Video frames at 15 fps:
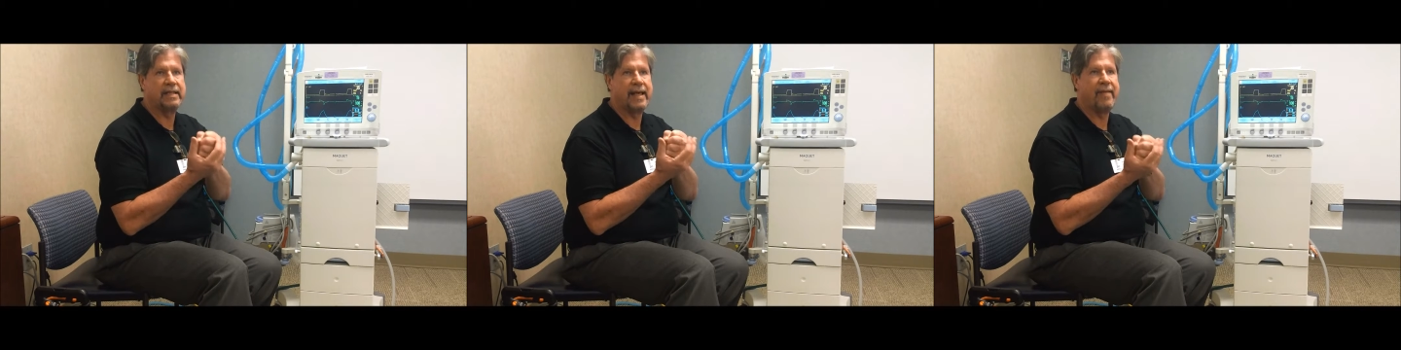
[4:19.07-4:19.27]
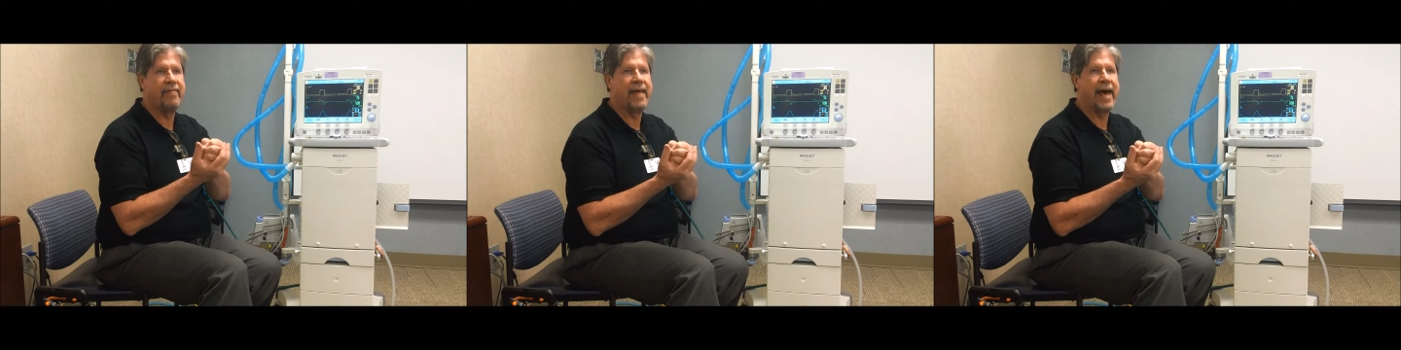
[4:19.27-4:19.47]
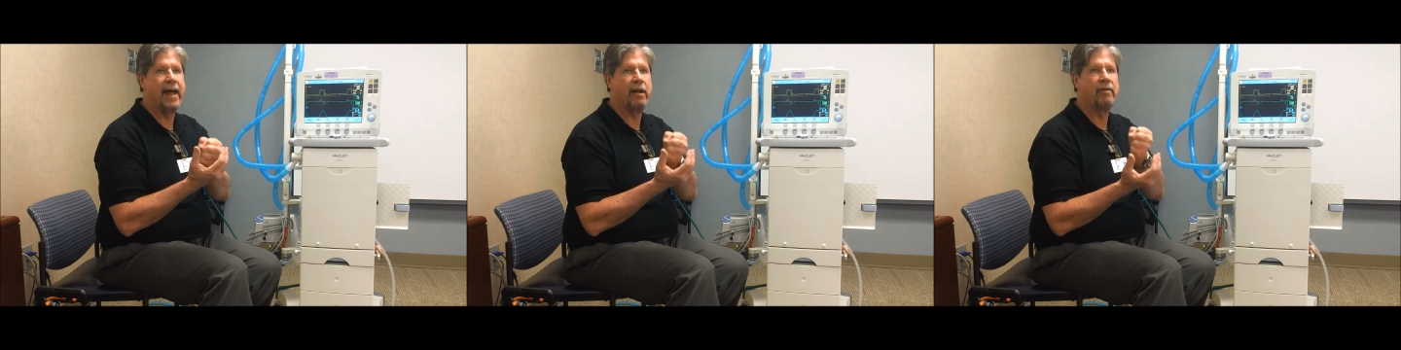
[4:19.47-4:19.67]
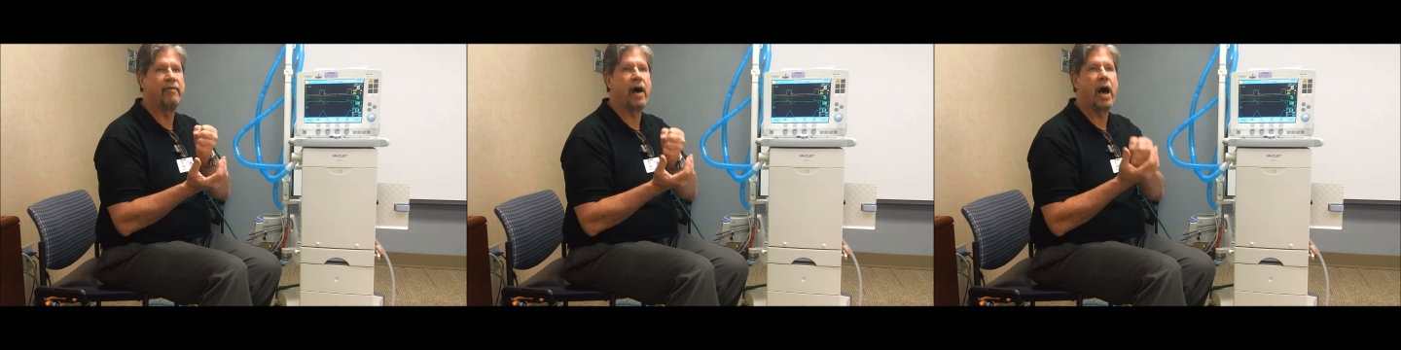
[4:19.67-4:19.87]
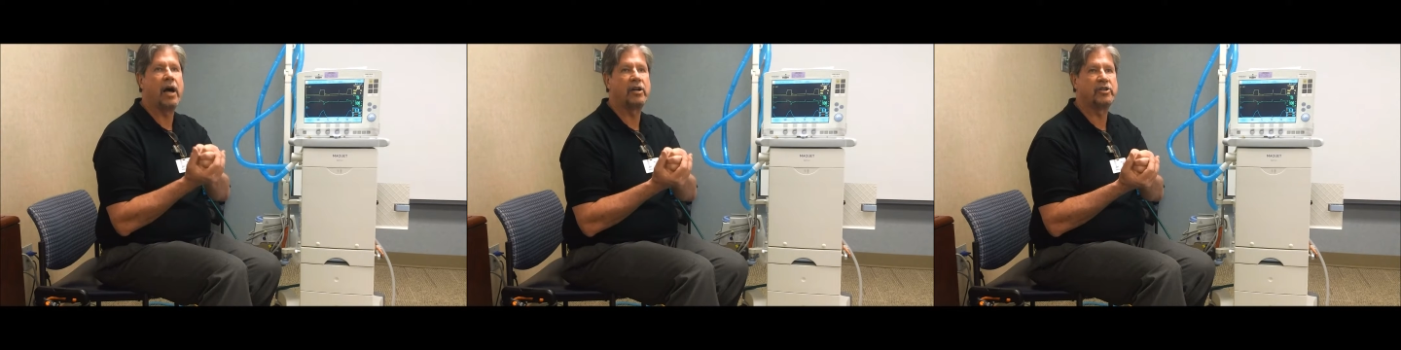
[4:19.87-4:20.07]
than that of
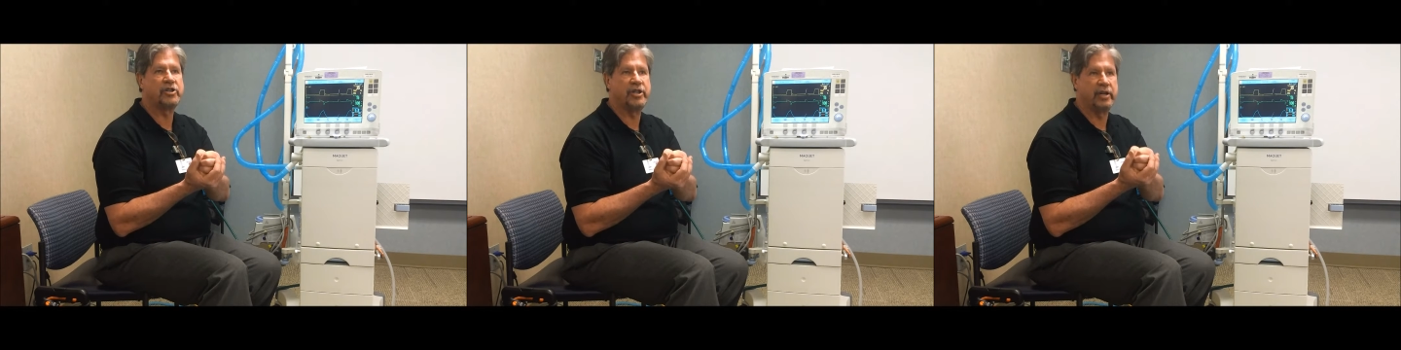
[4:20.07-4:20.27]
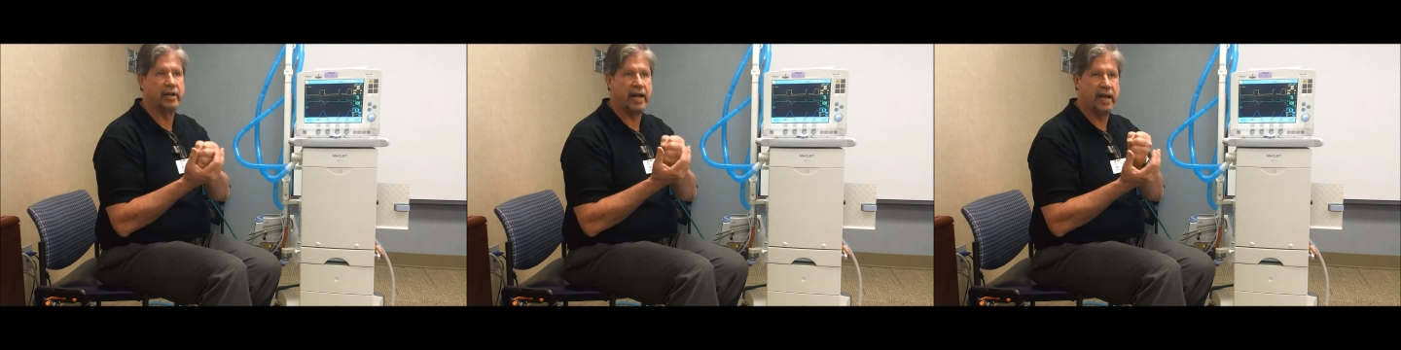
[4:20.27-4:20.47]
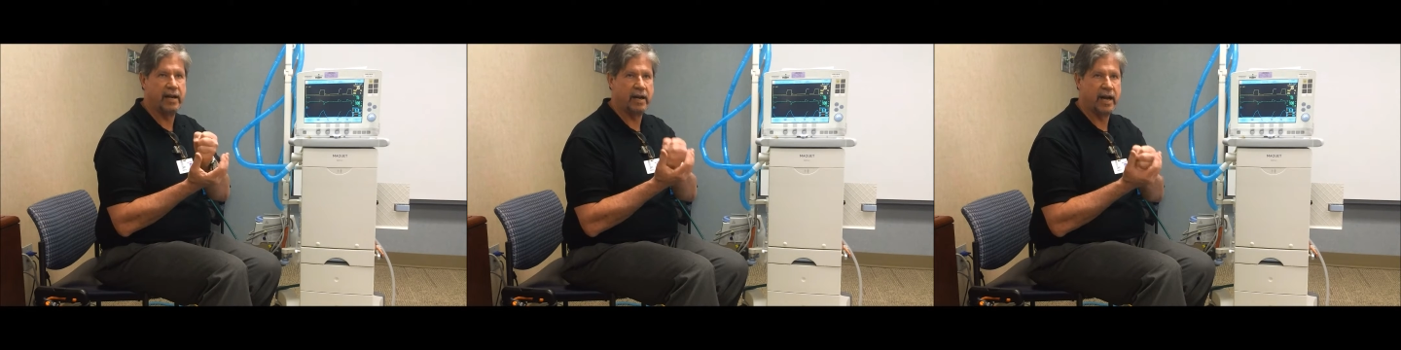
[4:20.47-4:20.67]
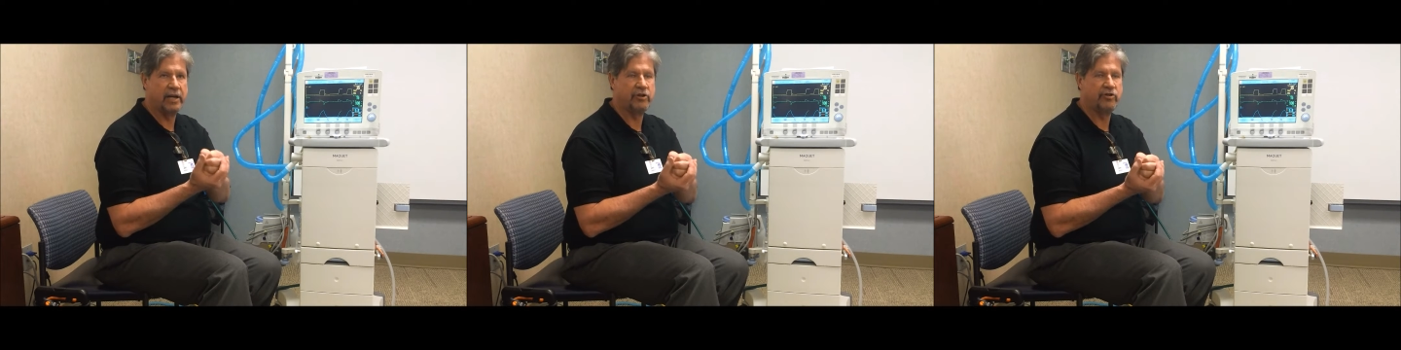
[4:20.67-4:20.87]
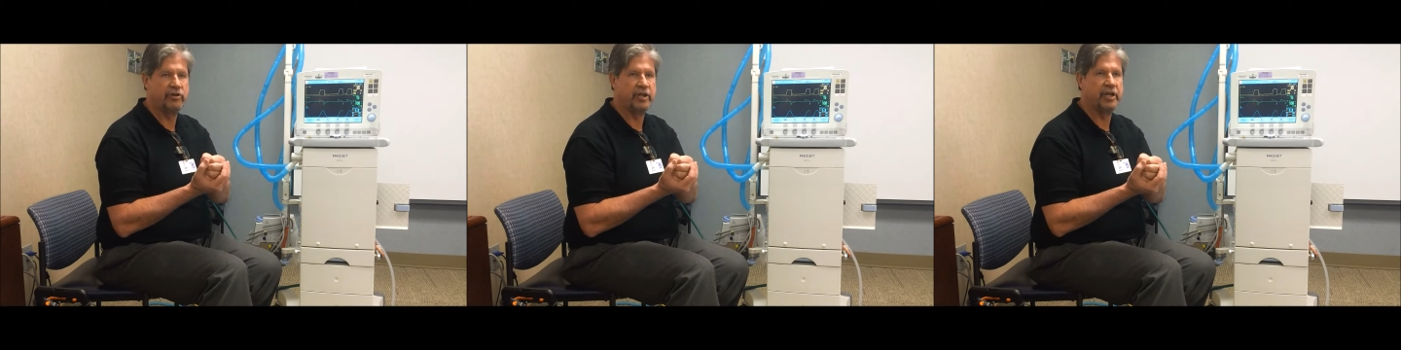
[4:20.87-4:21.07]
oxygen and
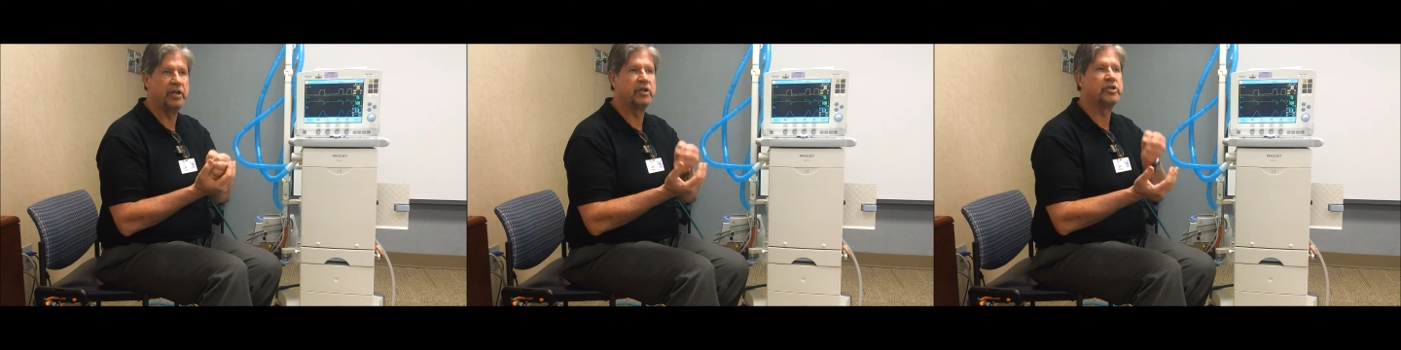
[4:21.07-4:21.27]
nitrogen,